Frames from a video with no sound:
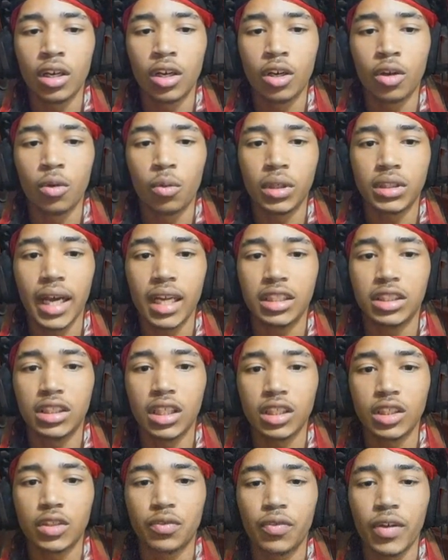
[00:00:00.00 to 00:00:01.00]
which had
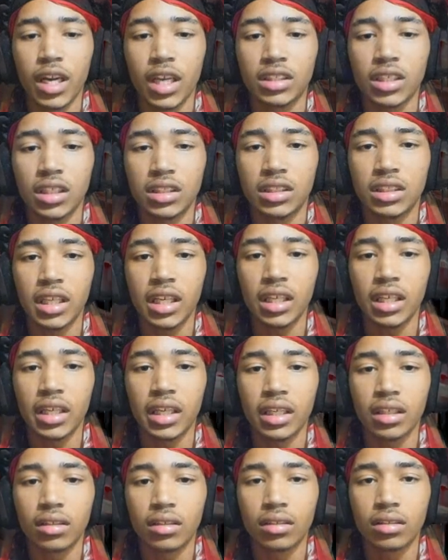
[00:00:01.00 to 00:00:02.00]
just finished unsealing.